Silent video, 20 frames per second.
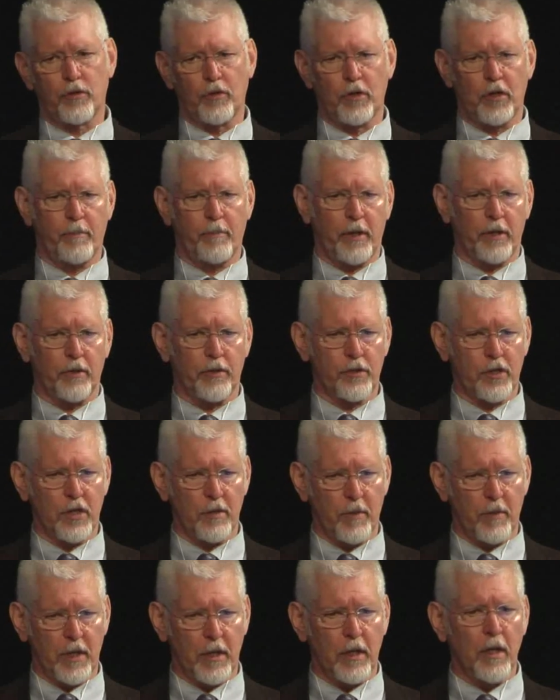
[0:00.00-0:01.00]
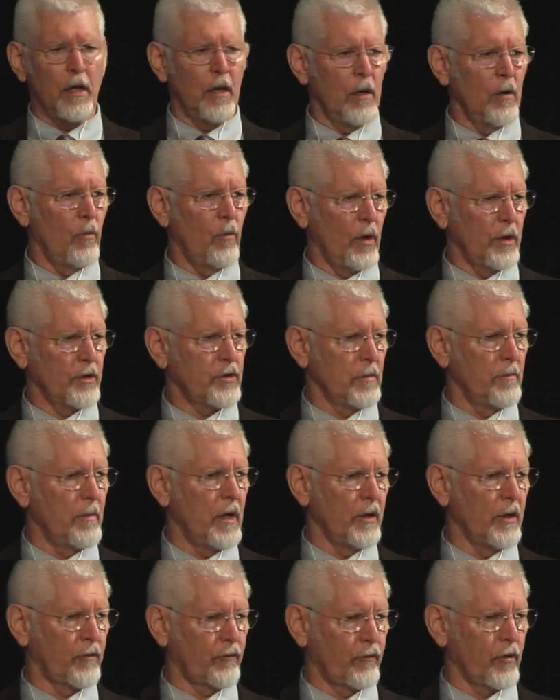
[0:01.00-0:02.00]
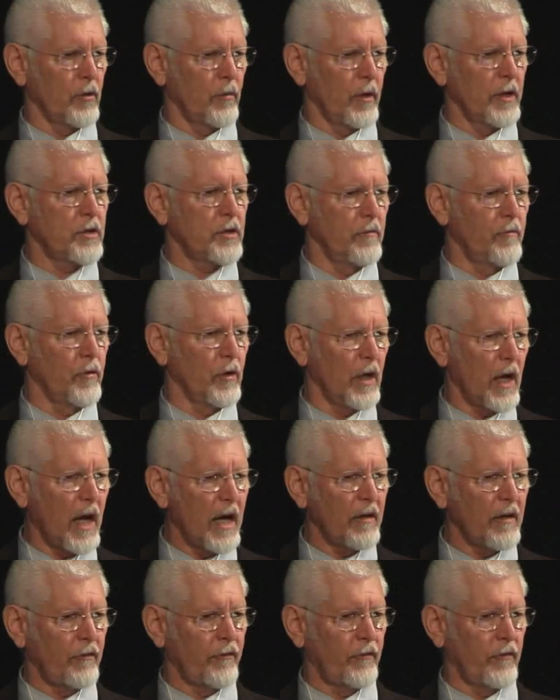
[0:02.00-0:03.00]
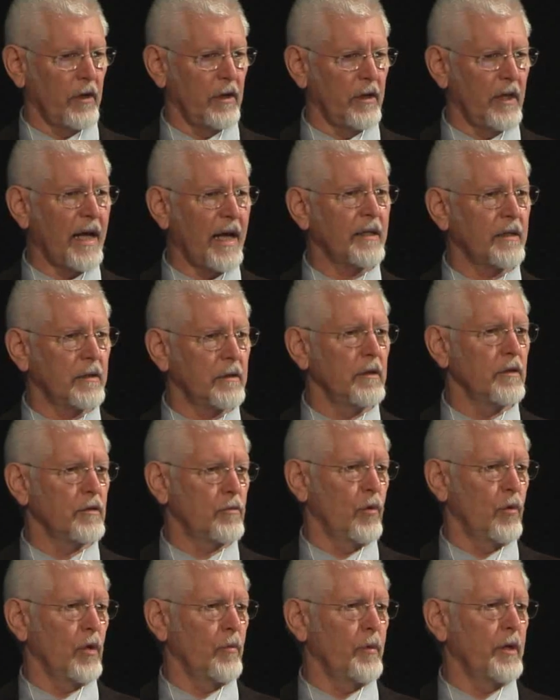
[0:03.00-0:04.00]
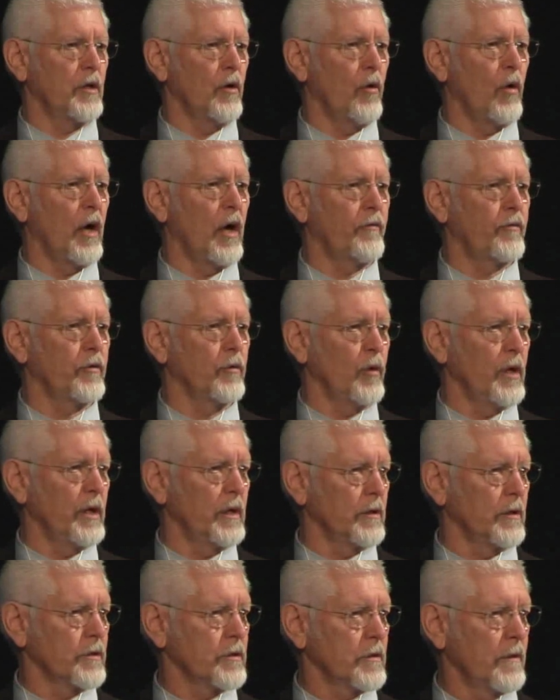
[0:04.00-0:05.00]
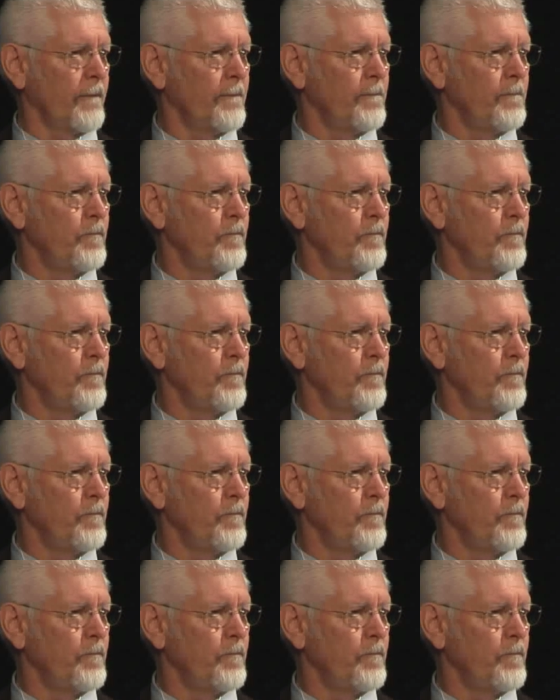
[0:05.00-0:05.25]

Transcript: so you better see me once a month for the rest of your life, and that is where we go off the rails.